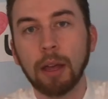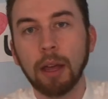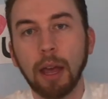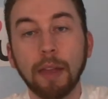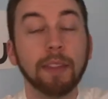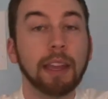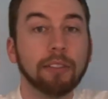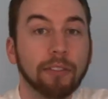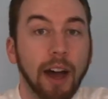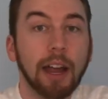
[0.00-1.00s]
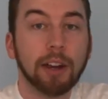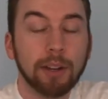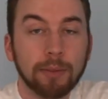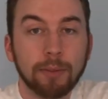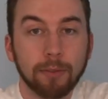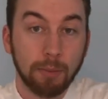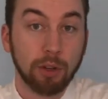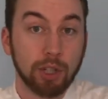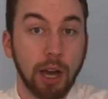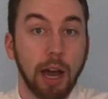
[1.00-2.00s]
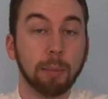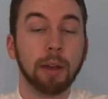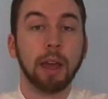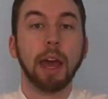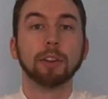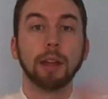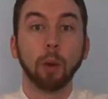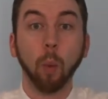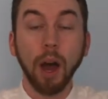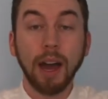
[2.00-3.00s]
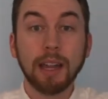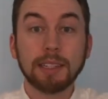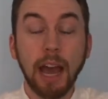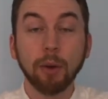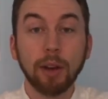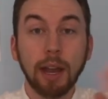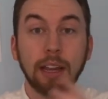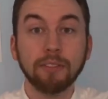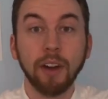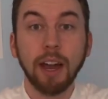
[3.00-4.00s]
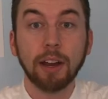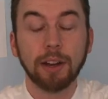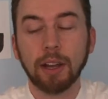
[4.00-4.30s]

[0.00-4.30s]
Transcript: And then they get fired from their job. And they're like, what? How did I get fired?